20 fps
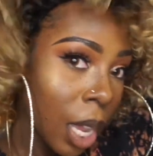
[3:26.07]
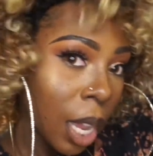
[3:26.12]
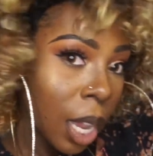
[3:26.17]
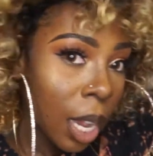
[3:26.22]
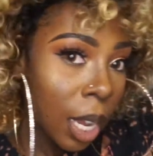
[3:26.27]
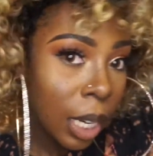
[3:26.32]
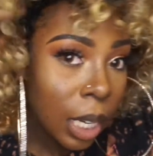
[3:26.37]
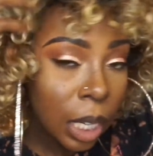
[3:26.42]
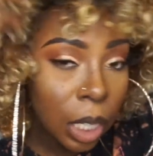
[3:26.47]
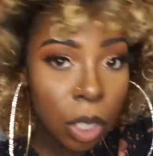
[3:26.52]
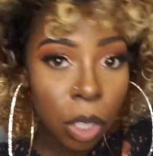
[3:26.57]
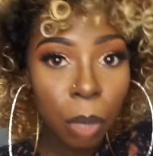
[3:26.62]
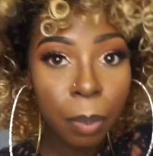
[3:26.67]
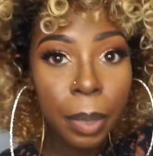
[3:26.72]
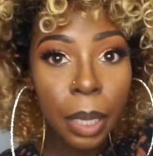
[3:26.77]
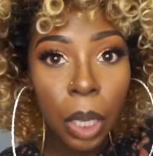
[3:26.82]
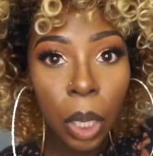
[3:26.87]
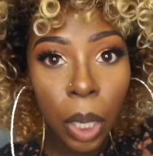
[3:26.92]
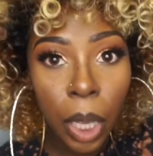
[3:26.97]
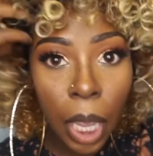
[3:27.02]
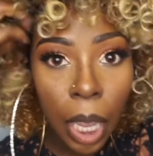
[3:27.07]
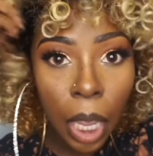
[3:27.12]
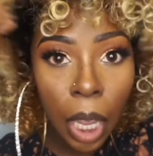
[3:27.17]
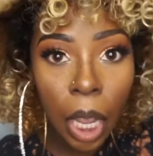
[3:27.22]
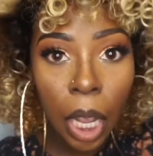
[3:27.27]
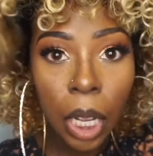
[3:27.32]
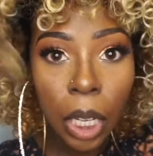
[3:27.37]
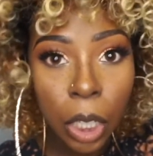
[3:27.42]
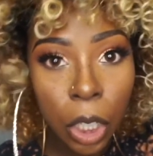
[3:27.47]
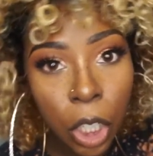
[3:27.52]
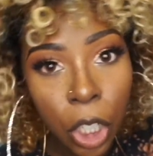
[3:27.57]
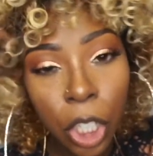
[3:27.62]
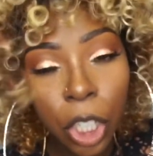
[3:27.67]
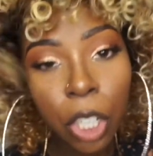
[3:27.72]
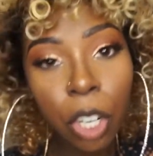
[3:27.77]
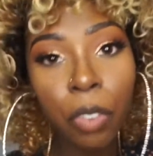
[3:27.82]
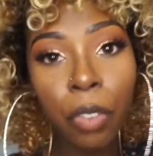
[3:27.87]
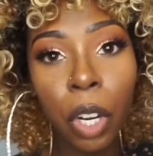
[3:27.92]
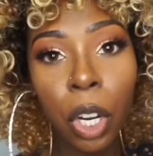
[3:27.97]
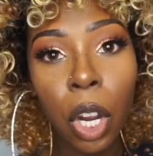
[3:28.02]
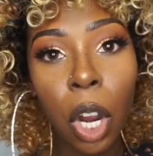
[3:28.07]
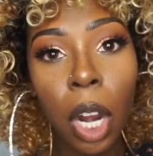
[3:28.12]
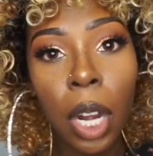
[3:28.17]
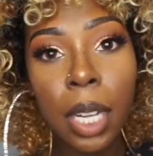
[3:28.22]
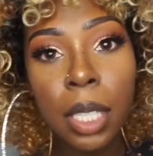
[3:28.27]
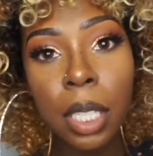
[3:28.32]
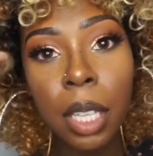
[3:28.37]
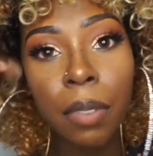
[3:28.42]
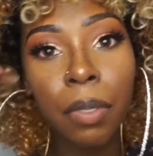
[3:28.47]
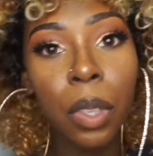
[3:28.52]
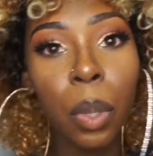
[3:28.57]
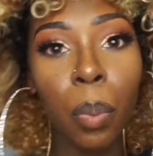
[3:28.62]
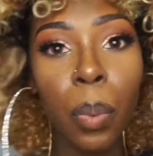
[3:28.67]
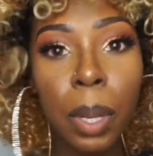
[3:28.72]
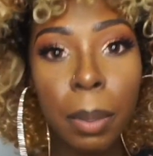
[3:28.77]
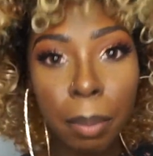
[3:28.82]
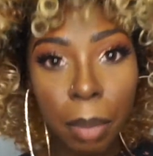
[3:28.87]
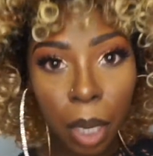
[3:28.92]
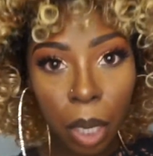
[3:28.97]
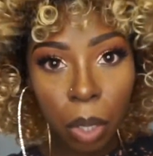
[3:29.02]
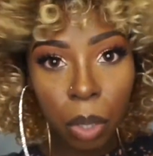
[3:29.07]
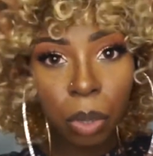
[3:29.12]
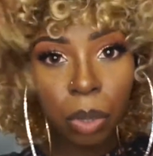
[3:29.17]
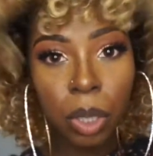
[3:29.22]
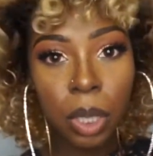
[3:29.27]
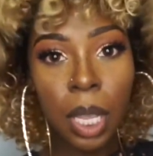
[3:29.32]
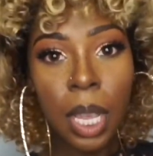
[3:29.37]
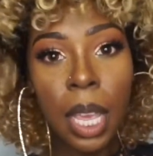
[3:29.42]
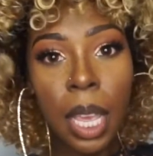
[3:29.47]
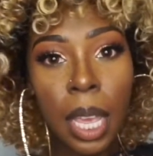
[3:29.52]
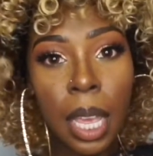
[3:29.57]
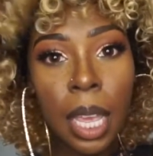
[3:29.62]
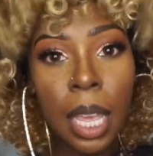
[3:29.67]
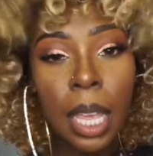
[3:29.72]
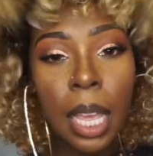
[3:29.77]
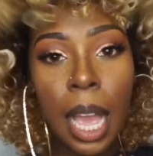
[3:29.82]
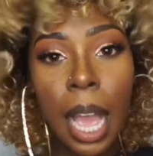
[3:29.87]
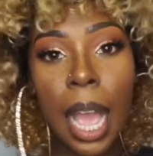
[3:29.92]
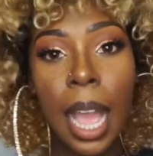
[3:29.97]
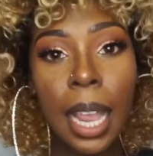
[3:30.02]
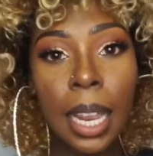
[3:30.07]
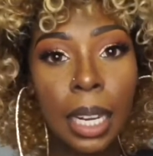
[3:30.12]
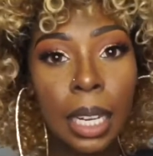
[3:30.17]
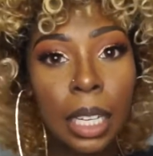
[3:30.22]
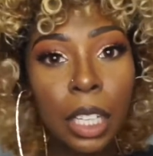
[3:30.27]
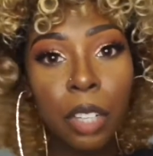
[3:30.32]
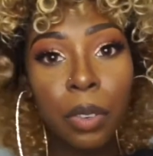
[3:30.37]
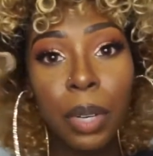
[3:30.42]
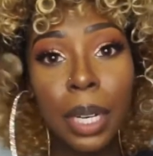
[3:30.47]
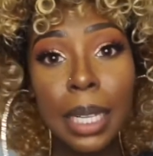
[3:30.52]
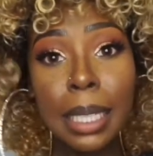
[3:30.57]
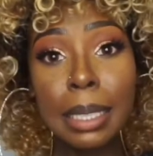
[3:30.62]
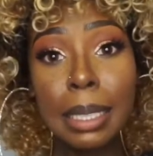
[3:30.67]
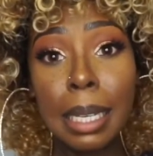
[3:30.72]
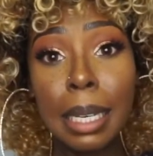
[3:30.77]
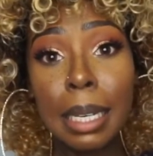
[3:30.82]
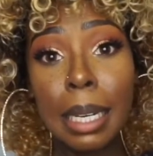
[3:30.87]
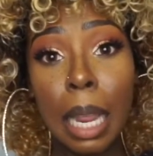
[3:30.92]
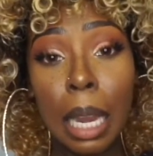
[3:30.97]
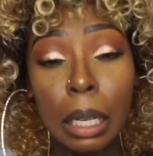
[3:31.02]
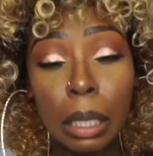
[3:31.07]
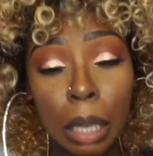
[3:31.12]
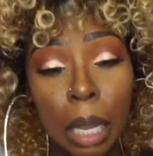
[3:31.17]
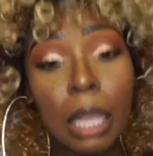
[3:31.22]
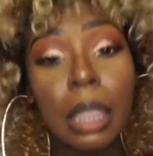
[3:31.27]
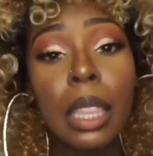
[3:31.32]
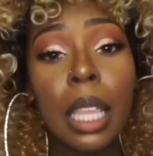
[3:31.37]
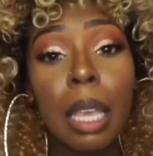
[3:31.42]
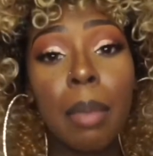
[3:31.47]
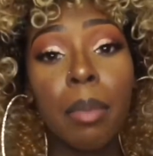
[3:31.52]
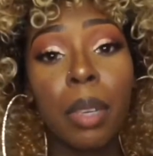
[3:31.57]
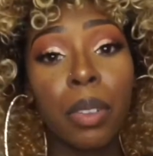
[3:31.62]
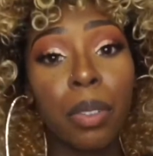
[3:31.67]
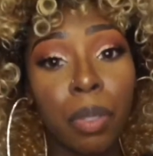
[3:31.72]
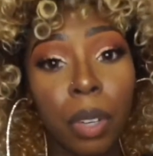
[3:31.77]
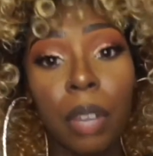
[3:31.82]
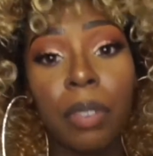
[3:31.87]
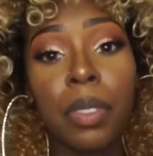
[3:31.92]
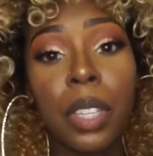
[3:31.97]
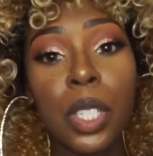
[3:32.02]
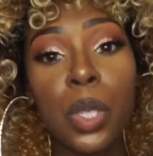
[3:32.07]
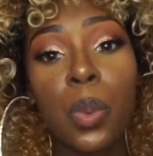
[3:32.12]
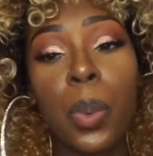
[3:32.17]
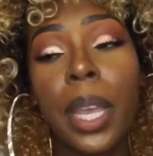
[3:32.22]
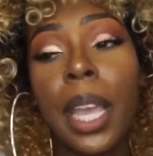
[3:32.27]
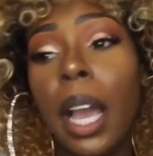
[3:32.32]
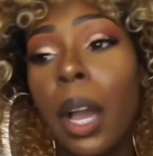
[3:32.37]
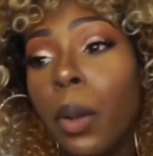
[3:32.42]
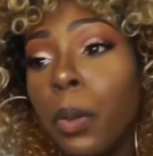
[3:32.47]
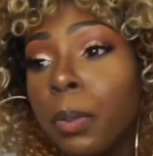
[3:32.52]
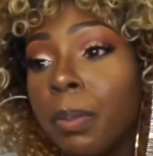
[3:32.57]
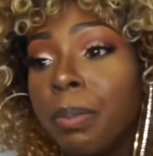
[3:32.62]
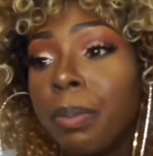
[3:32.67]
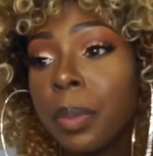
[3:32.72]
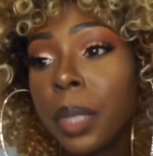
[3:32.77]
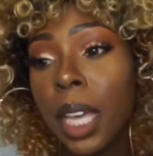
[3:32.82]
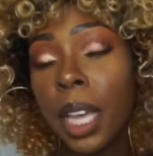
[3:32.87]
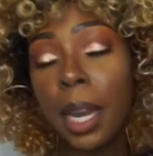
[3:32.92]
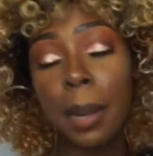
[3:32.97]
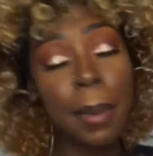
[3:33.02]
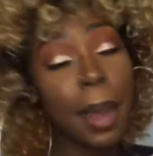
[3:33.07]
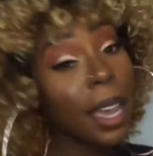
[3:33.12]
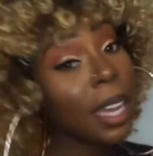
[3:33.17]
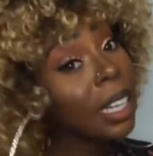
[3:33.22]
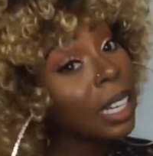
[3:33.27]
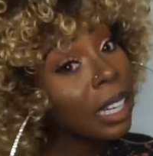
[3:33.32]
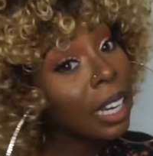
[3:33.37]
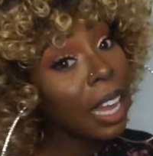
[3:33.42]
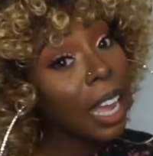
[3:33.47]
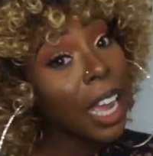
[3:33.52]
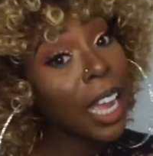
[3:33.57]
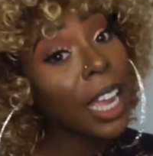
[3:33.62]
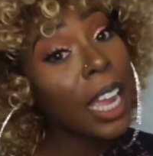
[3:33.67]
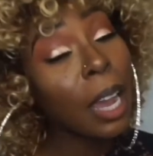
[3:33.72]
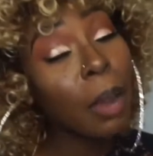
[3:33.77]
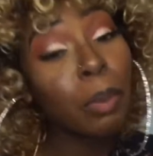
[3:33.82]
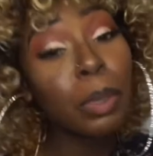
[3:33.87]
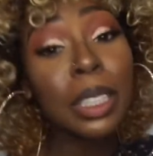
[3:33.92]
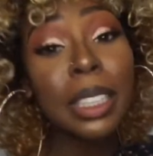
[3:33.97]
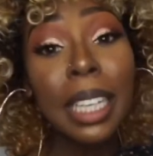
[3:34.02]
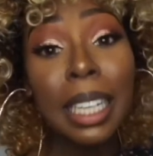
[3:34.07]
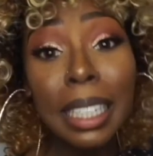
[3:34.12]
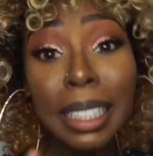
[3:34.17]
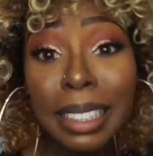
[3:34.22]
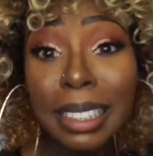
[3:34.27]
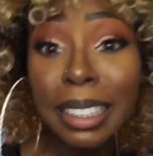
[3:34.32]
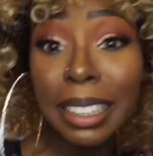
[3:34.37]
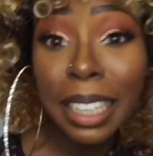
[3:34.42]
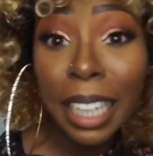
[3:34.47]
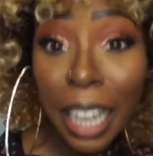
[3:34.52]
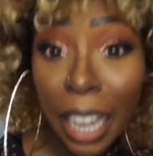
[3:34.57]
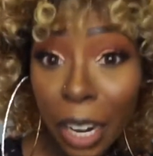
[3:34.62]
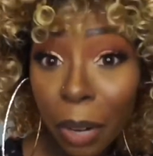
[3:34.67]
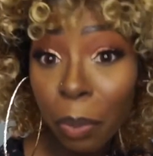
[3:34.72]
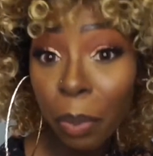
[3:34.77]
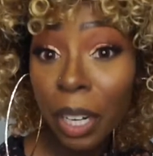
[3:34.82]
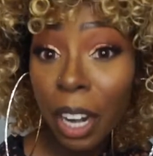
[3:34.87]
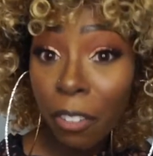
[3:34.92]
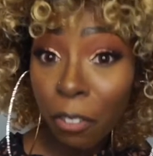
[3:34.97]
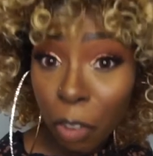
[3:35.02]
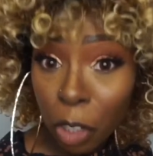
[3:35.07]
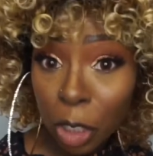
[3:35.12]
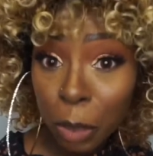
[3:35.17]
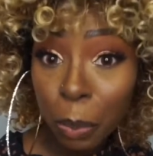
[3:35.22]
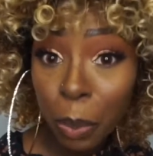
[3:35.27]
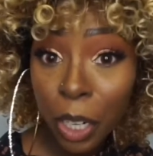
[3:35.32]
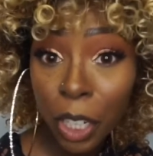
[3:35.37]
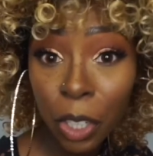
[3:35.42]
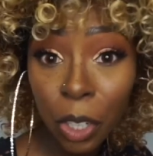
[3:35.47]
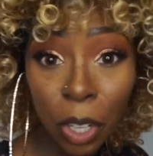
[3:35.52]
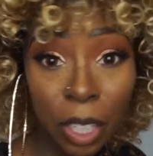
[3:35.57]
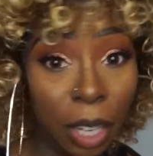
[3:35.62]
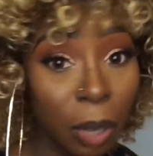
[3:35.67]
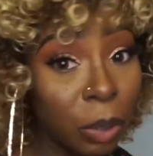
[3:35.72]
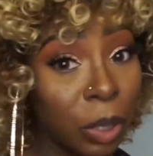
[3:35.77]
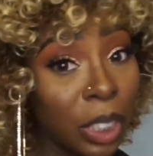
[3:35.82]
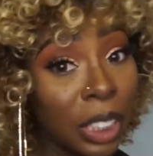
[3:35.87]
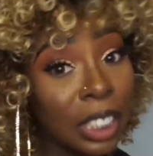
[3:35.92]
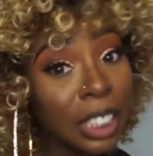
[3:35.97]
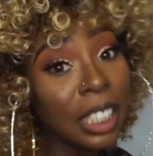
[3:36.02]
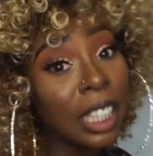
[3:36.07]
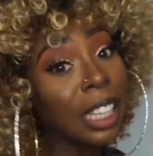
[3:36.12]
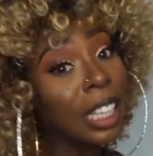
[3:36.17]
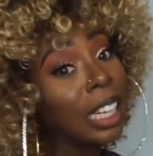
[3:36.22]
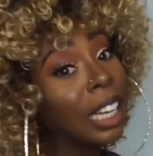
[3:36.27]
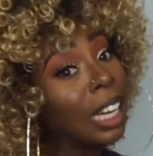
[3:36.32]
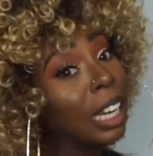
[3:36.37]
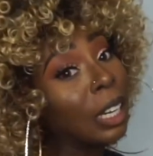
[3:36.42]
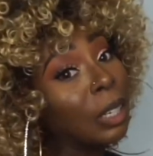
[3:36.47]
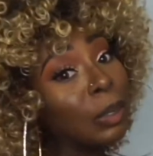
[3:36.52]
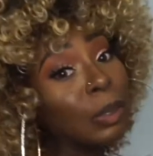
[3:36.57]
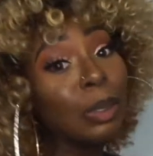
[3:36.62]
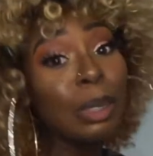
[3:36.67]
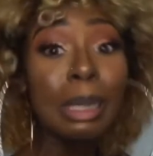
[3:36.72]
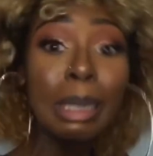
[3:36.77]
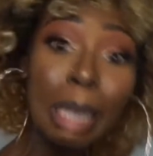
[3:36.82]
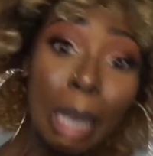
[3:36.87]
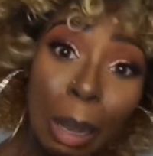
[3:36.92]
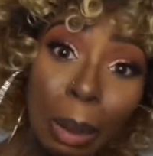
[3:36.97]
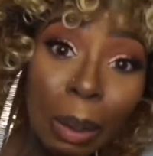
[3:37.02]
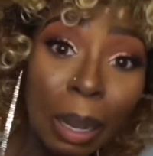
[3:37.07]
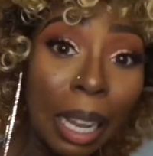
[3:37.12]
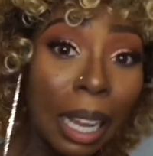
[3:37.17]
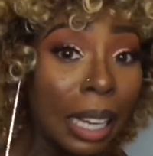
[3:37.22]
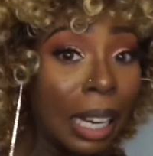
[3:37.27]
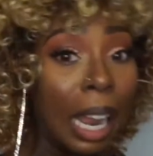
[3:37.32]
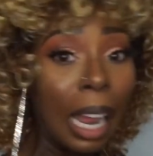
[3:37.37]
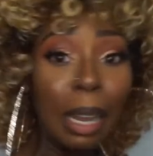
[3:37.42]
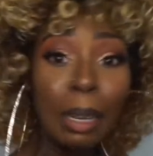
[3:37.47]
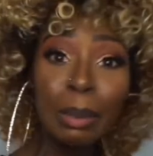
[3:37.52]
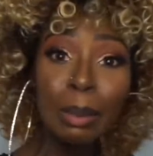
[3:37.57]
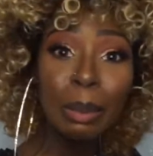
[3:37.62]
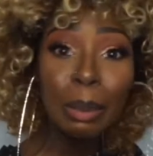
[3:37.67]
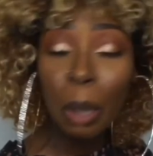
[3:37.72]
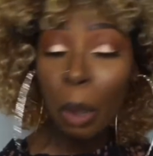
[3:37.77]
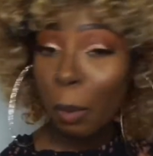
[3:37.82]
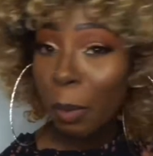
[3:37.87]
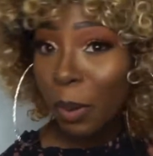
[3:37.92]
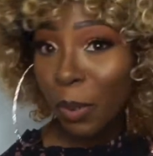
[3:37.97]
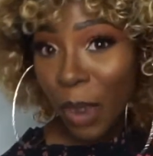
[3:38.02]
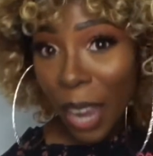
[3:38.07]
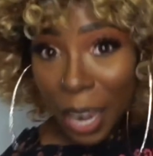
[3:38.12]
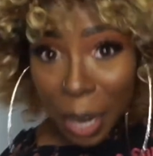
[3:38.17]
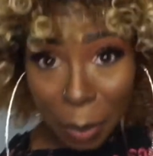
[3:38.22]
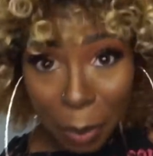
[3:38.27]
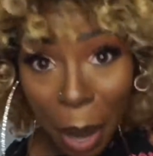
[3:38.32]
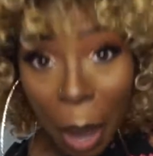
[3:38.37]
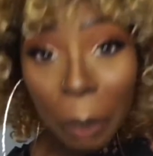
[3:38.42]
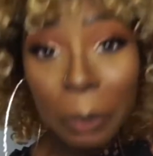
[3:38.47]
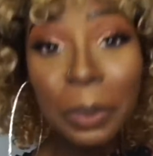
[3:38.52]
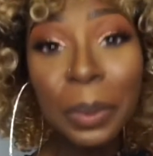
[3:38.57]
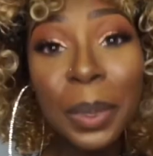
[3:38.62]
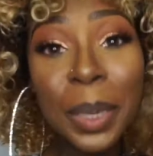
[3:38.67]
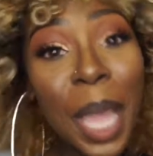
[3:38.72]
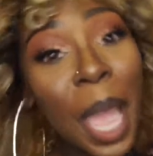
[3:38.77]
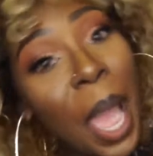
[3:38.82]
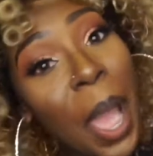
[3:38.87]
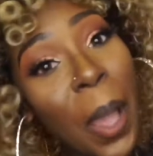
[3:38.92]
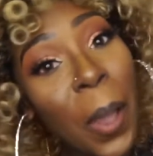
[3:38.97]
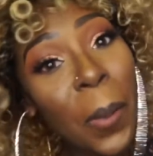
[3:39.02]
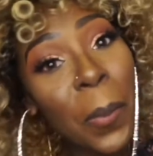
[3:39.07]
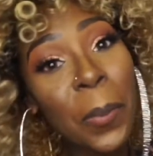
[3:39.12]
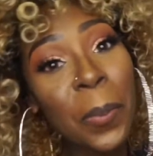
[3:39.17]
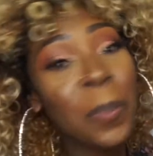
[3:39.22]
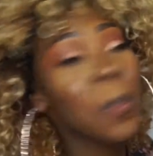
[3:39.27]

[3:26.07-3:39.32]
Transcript: honey, you'll be looking good regardless if the wind blows. I literally did nothing but fluff this wig out. And I'm not gonna lie, I was kind of scared when I first put it on. I was just like, I don't know, I don't know. But right about now,